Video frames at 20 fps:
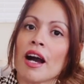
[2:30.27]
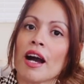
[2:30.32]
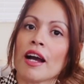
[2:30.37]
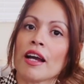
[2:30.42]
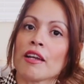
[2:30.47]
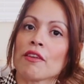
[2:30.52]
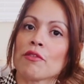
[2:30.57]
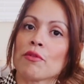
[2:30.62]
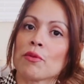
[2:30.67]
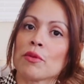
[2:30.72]

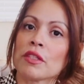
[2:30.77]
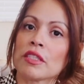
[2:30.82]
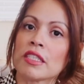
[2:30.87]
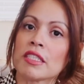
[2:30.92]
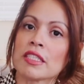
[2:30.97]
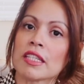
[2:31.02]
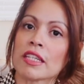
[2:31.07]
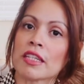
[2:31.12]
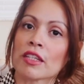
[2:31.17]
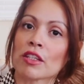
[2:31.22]
I've
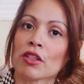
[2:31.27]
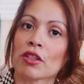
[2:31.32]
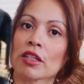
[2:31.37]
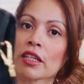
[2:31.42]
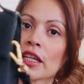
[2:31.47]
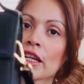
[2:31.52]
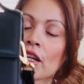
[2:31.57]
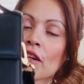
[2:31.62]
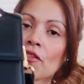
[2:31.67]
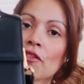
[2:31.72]
really taken
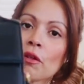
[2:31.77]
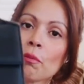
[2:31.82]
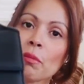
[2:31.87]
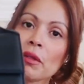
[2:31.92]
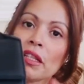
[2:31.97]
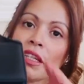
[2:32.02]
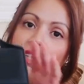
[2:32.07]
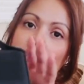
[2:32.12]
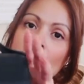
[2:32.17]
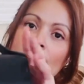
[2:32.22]
good care of it.
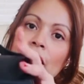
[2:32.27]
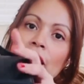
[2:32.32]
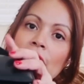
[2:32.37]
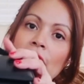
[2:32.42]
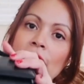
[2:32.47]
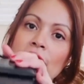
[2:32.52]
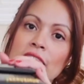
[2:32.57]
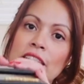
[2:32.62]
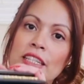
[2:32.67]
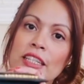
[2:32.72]
But then again,
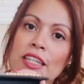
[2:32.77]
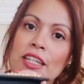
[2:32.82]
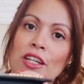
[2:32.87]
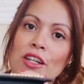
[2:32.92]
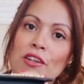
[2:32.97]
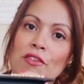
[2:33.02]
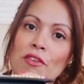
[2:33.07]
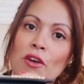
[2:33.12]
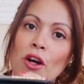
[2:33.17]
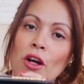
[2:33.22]
I take
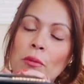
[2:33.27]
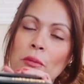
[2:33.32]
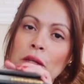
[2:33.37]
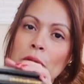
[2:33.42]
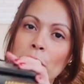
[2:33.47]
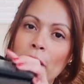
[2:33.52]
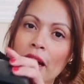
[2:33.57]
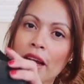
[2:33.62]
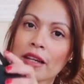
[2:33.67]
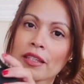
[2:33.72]
care of all
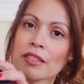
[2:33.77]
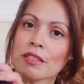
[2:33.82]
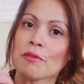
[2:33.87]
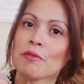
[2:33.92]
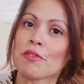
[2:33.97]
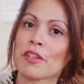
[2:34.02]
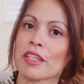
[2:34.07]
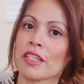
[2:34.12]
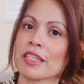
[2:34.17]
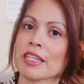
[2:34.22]
my bags.
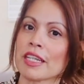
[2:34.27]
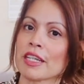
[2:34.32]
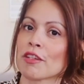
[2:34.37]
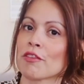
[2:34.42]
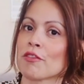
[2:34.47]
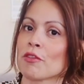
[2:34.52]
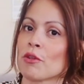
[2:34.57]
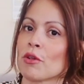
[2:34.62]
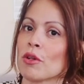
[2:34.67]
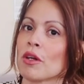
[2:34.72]
I'm very
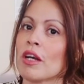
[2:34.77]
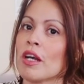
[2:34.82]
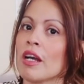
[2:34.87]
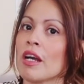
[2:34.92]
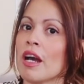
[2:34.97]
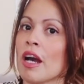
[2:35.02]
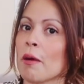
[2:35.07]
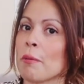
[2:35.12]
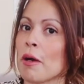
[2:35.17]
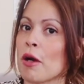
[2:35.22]
careful
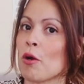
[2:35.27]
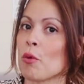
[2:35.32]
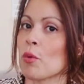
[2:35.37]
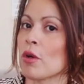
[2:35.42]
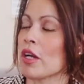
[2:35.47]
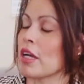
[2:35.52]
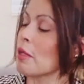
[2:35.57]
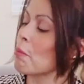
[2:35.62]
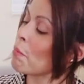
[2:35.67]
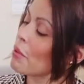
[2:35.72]
about
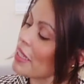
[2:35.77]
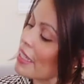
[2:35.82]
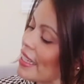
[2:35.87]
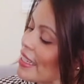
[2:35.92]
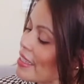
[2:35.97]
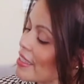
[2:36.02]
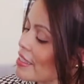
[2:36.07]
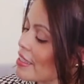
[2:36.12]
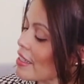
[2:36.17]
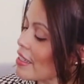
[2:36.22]
where I
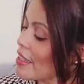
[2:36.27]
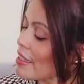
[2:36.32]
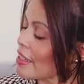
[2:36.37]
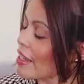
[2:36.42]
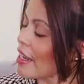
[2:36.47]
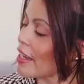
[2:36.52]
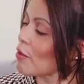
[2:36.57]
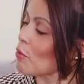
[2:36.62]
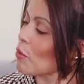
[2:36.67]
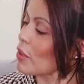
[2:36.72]
place
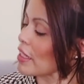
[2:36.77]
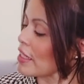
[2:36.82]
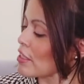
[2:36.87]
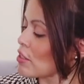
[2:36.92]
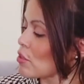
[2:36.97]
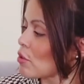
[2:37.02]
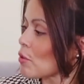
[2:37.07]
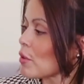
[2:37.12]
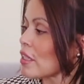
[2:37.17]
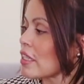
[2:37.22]
it and what I
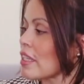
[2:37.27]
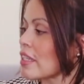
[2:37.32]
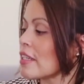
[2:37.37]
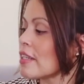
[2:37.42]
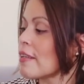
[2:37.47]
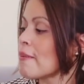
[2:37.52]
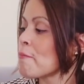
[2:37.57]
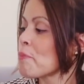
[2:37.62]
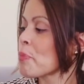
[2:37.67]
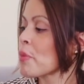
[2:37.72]
do with
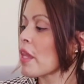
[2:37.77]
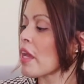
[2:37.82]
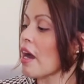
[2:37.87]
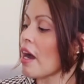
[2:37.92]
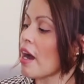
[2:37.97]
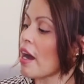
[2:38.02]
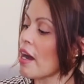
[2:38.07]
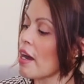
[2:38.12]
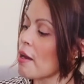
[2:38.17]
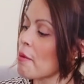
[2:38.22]
it.
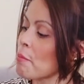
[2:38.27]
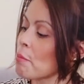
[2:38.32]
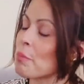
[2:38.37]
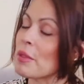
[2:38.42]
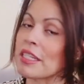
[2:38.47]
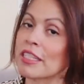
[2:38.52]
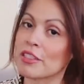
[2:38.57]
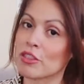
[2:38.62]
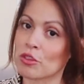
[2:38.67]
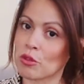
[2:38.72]

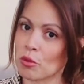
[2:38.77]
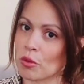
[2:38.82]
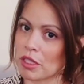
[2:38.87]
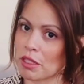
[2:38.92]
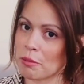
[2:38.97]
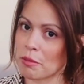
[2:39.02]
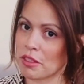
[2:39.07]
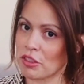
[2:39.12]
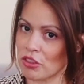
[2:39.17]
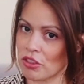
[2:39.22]
But I do
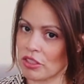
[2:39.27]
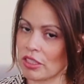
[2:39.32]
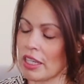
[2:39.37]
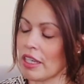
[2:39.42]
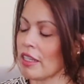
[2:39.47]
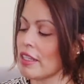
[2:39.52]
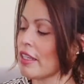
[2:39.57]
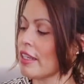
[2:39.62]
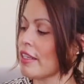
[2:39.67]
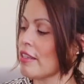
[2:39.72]
want to mention
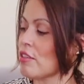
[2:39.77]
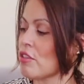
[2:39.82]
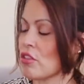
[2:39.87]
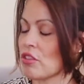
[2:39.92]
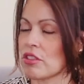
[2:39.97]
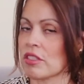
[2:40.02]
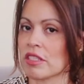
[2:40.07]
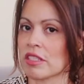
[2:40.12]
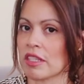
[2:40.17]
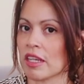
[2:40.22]
that in case
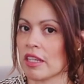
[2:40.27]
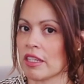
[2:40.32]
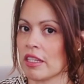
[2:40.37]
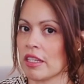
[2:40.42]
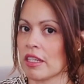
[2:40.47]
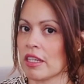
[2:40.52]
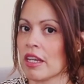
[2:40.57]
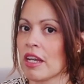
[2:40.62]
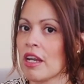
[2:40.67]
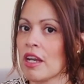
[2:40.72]
you're
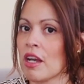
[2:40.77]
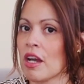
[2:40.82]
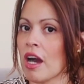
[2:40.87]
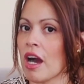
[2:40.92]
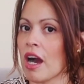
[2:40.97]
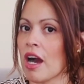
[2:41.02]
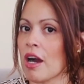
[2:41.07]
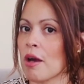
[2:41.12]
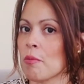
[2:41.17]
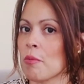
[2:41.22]
deciding
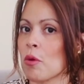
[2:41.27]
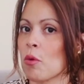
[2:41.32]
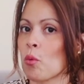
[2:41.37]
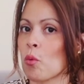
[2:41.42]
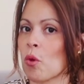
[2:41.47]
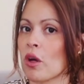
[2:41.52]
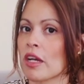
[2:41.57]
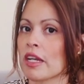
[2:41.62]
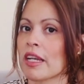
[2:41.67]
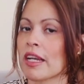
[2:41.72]

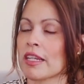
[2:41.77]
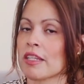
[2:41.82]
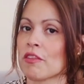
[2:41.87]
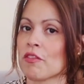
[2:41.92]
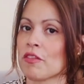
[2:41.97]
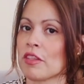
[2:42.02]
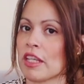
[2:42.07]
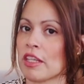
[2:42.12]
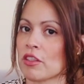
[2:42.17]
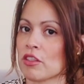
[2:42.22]
what kind
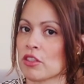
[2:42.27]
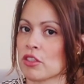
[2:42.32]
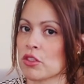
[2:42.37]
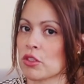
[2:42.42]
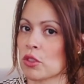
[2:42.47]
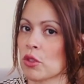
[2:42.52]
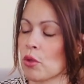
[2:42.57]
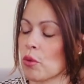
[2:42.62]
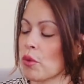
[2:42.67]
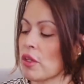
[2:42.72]
of leather
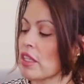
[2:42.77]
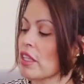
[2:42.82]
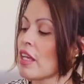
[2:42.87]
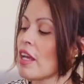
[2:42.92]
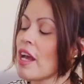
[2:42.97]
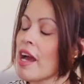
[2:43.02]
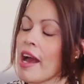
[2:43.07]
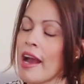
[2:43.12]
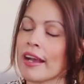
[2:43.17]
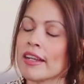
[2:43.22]
to go with.
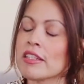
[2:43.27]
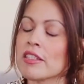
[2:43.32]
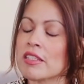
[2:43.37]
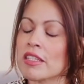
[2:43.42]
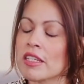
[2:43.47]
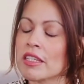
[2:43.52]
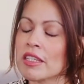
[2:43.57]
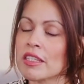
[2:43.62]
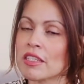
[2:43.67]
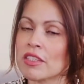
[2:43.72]
I
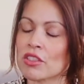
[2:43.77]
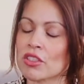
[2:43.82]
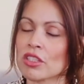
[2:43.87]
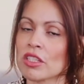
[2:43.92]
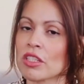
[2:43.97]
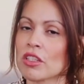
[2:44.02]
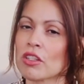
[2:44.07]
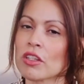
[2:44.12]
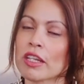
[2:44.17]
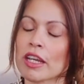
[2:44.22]
did
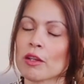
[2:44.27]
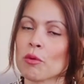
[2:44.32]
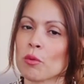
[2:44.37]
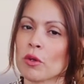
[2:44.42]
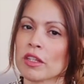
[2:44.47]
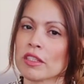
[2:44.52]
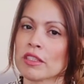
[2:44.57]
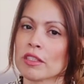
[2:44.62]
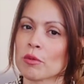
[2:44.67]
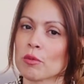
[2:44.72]
initially look at
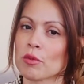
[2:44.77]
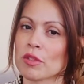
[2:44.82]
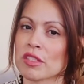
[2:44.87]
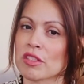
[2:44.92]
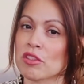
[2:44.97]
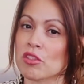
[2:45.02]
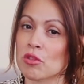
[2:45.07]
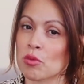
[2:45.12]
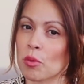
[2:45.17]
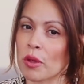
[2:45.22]
one that was
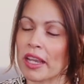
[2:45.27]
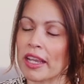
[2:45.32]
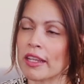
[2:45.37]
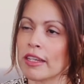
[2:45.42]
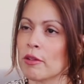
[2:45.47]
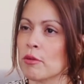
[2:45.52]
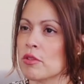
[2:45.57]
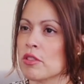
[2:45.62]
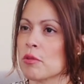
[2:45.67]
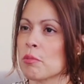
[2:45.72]
suede.
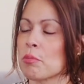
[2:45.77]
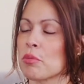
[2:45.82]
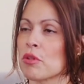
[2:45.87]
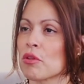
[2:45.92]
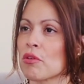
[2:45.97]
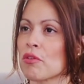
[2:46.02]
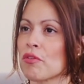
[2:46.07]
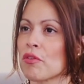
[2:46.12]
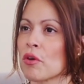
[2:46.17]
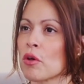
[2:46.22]
It was a
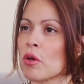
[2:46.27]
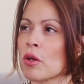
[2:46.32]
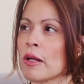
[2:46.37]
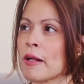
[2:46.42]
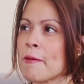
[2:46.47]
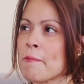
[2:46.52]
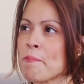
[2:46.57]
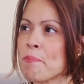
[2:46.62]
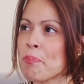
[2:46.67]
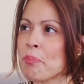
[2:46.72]

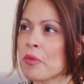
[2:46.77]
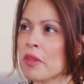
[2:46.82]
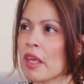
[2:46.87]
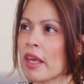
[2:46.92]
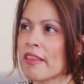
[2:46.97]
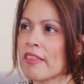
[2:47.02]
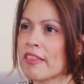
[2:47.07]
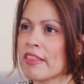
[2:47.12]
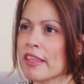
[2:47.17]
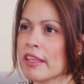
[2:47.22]
beautiful,
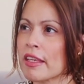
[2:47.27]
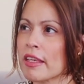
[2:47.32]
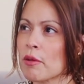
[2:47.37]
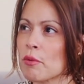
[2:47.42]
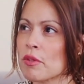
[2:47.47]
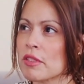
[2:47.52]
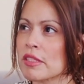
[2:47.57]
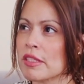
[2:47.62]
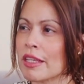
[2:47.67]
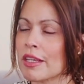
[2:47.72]
I think it
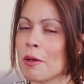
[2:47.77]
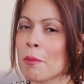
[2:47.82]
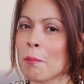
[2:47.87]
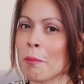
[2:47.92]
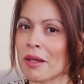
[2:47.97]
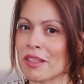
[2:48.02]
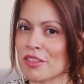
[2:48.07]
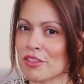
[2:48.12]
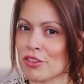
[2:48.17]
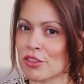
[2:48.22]
was like a
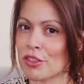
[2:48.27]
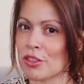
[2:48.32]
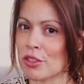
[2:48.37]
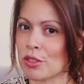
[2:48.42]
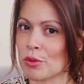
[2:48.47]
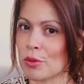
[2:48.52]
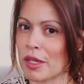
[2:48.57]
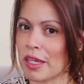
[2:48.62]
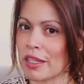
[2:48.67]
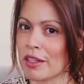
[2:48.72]
mustard
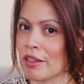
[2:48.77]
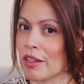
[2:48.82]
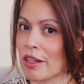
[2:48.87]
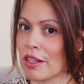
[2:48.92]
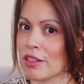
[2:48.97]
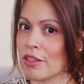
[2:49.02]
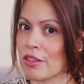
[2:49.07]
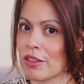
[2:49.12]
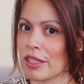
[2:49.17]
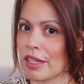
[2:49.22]
suede, a
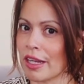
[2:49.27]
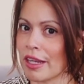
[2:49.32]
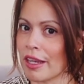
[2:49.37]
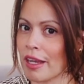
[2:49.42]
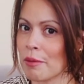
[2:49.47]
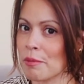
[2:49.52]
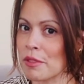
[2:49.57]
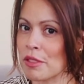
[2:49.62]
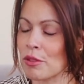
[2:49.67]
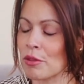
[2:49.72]
color that I
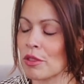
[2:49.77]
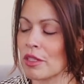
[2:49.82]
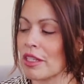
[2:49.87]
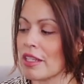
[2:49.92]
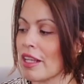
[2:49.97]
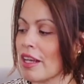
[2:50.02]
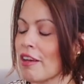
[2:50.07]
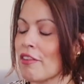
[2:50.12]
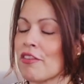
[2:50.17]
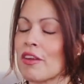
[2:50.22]
absolutely
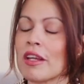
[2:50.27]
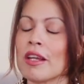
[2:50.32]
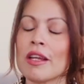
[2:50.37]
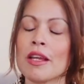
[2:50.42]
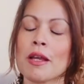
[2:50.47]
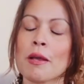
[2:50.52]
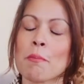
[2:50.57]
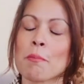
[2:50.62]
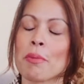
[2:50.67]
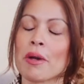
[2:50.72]
love.
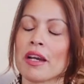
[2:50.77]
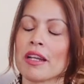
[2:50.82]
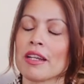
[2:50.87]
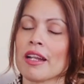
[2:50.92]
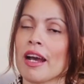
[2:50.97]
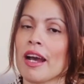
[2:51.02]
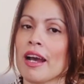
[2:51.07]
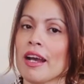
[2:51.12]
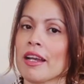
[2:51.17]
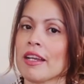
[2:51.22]

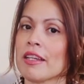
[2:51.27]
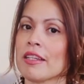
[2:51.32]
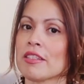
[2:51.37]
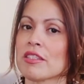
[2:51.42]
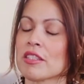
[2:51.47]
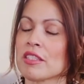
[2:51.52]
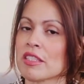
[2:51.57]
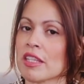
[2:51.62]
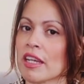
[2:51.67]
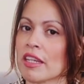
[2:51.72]
But I
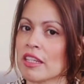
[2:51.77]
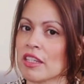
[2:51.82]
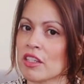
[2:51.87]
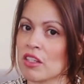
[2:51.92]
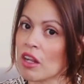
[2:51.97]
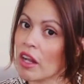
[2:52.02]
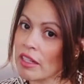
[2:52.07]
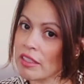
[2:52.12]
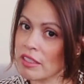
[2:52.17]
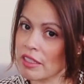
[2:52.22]
decided
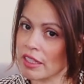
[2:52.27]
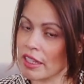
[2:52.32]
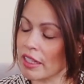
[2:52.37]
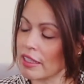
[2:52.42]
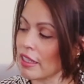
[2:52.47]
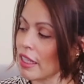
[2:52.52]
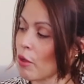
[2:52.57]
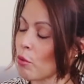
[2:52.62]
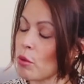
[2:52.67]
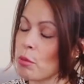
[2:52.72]
not to
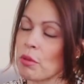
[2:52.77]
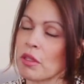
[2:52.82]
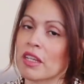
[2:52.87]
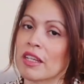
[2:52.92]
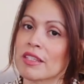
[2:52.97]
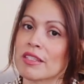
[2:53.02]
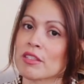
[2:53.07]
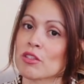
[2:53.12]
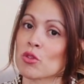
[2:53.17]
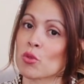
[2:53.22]
get that one
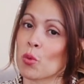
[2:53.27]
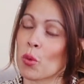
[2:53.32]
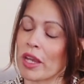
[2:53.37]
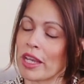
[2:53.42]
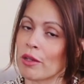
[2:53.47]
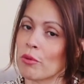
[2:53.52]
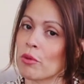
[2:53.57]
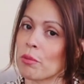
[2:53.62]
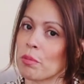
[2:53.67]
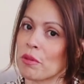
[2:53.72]
because
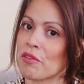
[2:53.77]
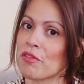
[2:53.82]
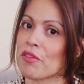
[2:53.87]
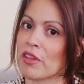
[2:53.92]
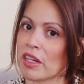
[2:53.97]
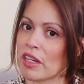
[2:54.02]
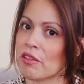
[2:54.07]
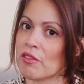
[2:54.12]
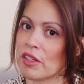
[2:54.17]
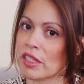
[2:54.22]
suede would be
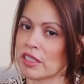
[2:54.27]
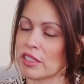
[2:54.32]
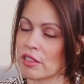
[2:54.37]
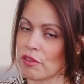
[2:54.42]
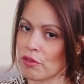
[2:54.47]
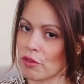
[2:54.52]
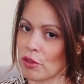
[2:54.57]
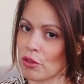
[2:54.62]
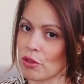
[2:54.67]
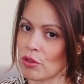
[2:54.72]
very
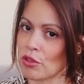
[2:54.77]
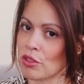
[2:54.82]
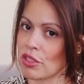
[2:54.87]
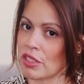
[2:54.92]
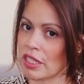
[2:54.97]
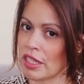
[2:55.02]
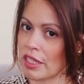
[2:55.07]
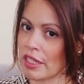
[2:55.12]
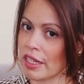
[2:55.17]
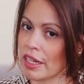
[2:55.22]
difficult to
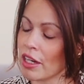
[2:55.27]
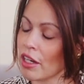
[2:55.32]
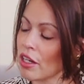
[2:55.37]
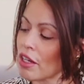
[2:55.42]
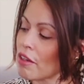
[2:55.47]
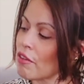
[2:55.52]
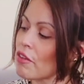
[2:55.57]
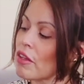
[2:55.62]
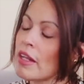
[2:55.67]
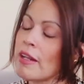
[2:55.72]
take care
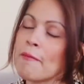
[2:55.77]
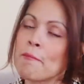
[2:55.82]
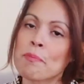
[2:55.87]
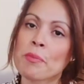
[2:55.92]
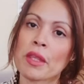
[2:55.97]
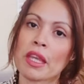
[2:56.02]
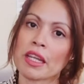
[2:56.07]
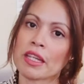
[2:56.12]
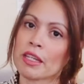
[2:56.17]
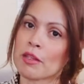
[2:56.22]
of.
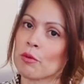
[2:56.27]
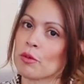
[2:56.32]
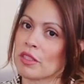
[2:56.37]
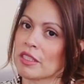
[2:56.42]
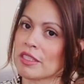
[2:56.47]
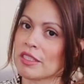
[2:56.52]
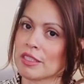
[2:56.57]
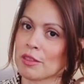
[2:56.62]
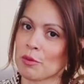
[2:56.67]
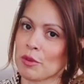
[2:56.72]
And I
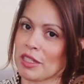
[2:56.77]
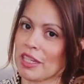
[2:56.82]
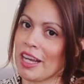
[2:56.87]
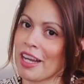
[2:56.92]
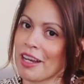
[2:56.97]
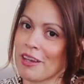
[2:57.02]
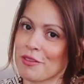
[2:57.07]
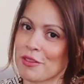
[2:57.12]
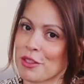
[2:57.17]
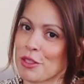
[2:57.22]
really didn't want to
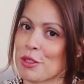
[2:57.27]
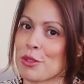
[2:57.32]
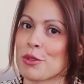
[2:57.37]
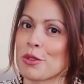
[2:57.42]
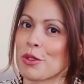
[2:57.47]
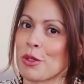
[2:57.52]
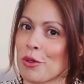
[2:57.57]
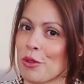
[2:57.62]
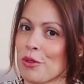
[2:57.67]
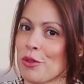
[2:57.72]
have to
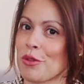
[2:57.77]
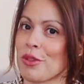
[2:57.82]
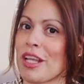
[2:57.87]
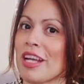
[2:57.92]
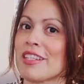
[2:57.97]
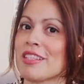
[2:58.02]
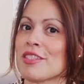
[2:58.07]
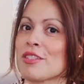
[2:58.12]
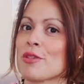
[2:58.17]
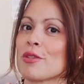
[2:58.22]
go through
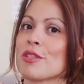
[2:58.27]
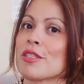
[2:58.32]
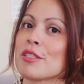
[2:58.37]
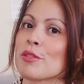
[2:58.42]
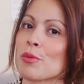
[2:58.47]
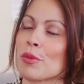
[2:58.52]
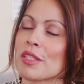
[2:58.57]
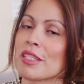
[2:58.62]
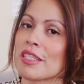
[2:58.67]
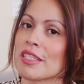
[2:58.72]
that. So
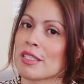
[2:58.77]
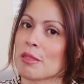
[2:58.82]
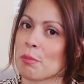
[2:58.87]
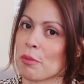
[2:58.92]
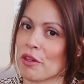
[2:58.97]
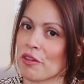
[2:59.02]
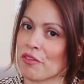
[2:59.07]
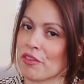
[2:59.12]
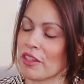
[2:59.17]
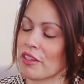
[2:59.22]
this one is
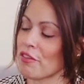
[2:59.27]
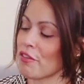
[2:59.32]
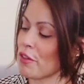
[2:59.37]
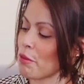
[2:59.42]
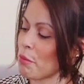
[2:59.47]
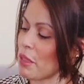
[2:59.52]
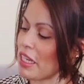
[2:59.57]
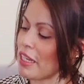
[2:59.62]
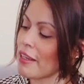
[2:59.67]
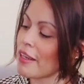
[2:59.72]
perfect for
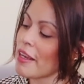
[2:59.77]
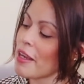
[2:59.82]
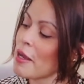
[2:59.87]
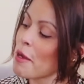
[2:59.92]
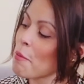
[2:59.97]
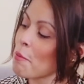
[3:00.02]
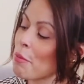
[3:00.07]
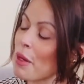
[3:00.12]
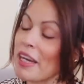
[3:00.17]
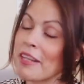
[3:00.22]
me.
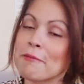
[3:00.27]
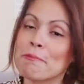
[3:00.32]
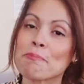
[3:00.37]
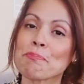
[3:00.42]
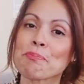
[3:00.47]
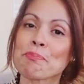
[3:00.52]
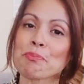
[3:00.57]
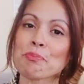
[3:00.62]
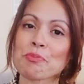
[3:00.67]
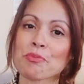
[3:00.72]
But